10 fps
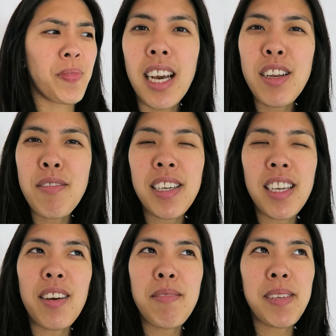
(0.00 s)
I don't really
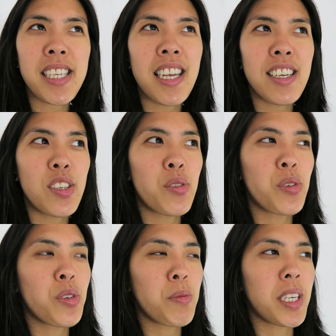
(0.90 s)
like miscellaneous
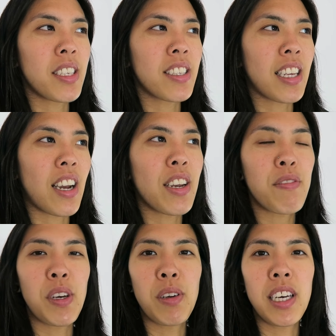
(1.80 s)
drawers because they kind of
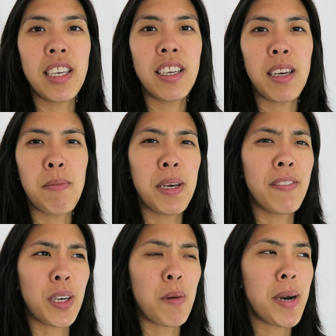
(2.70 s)
feel like a bit
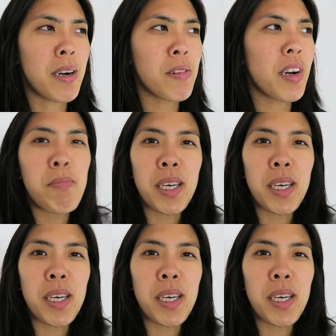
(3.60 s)
of a cop-out,